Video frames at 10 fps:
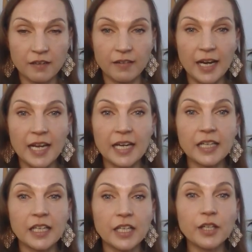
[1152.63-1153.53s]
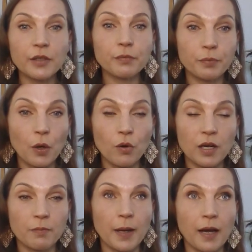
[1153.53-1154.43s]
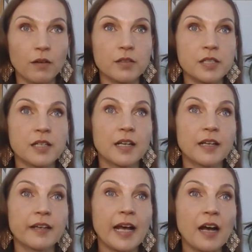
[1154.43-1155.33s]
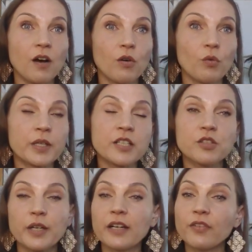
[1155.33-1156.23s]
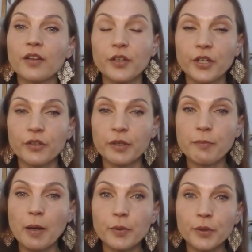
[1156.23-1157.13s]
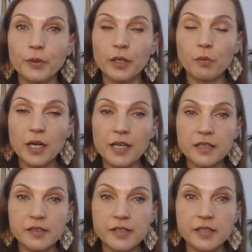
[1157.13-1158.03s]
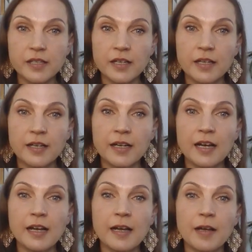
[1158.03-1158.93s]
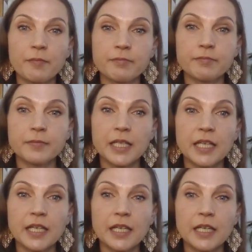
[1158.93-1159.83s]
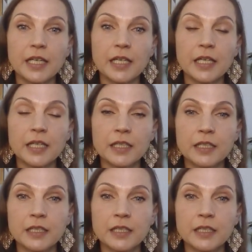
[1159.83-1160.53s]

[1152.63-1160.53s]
right? And he wrote about how when his grandfather couldn't remember who he was, he